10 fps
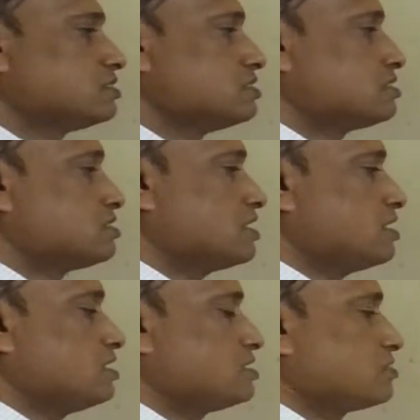z
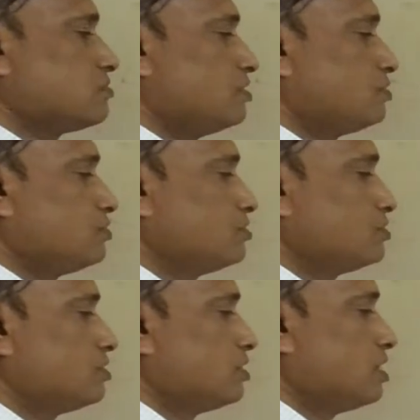is equal to
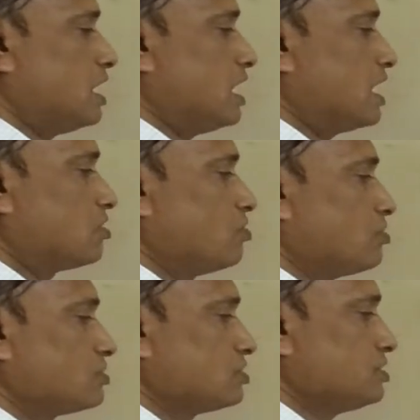r
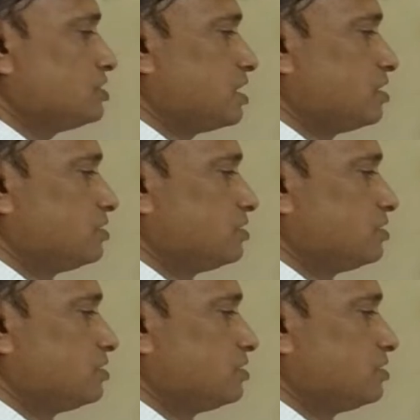cos theta.